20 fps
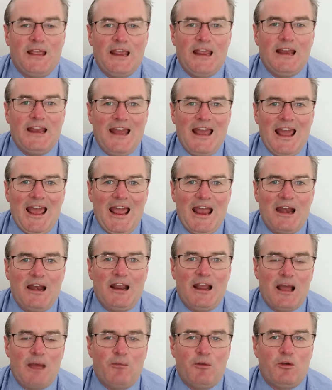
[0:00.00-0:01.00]
it
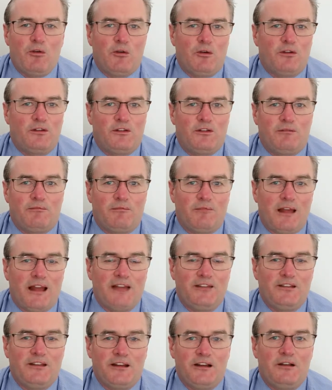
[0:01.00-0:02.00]
can come across
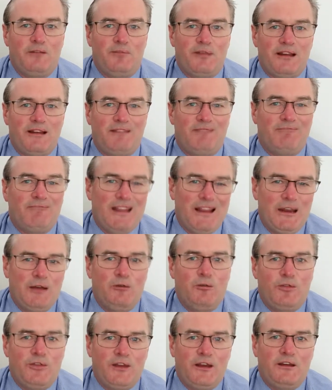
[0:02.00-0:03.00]
as a little bit
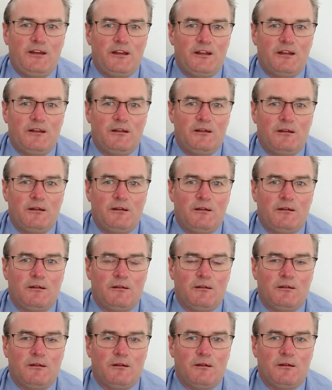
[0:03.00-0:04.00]
inauthentic.
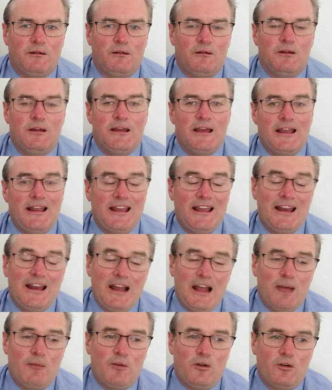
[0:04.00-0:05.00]
It can
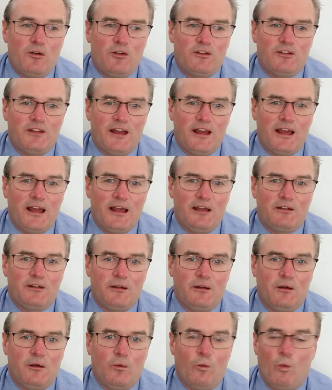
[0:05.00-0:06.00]
come across
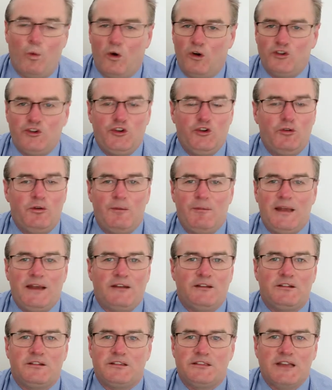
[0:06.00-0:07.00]
as what you are
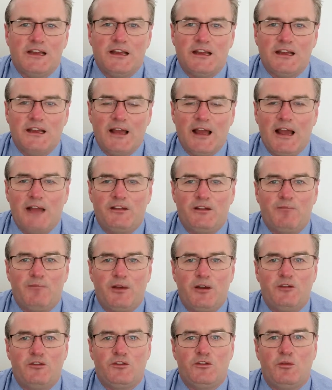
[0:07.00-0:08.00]
meant to say, as
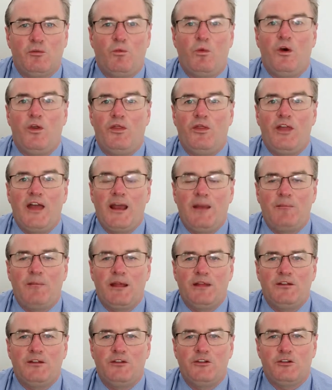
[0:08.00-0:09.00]
opposed to what that
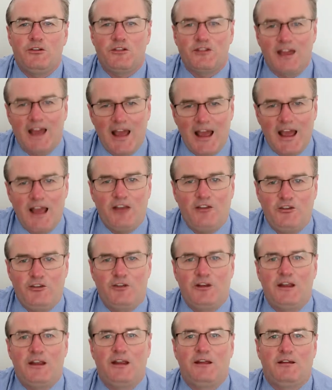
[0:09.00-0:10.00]
messenger is
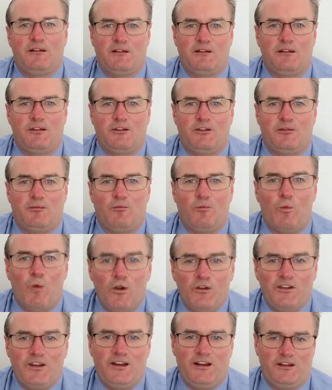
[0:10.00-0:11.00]
actually
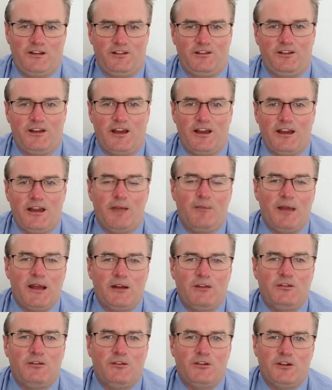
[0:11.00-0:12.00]
wanting to say
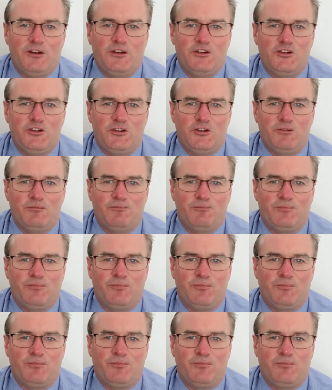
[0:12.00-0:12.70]
about a certain issue.